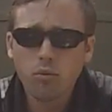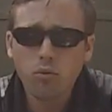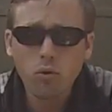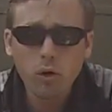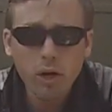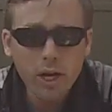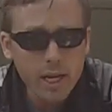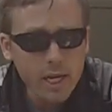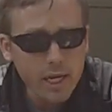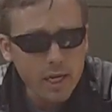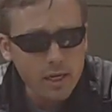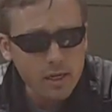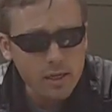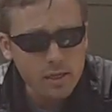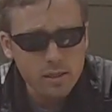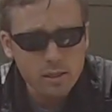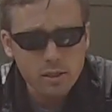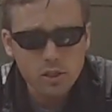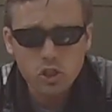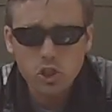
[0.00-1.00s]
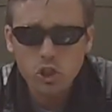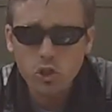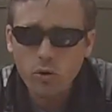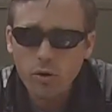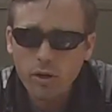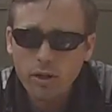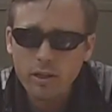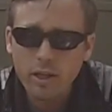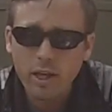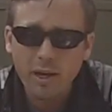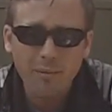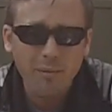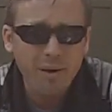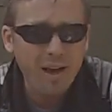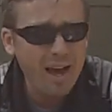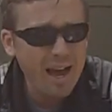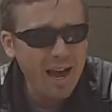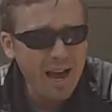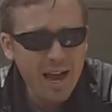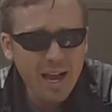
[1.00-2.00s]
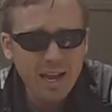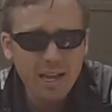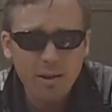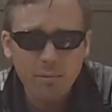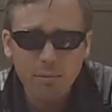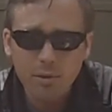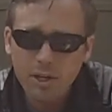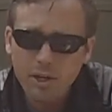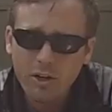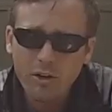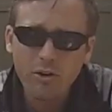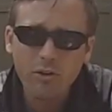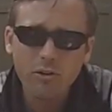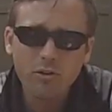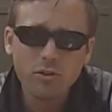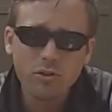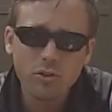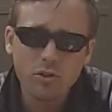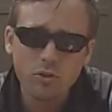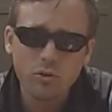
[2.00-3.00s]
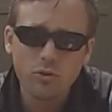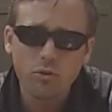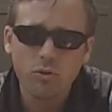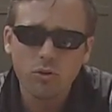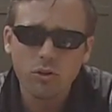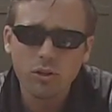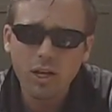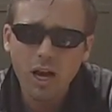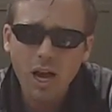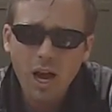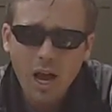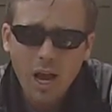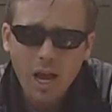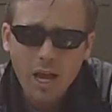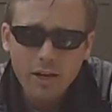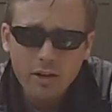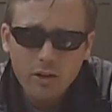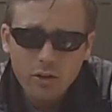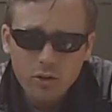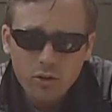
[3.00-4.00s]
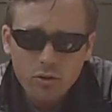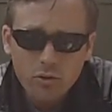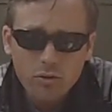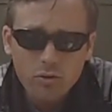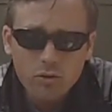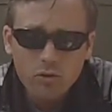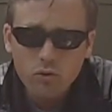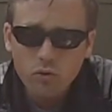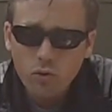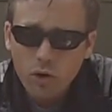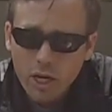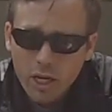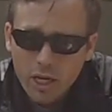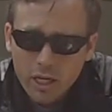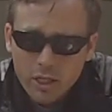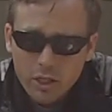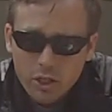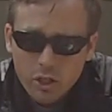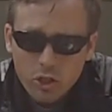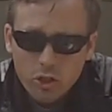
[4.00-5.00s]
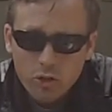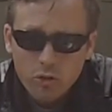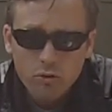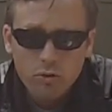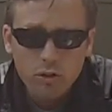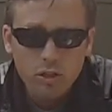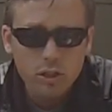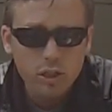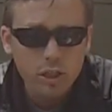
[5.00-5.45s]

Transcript: praise, and showing them, I am here to guide you, train you,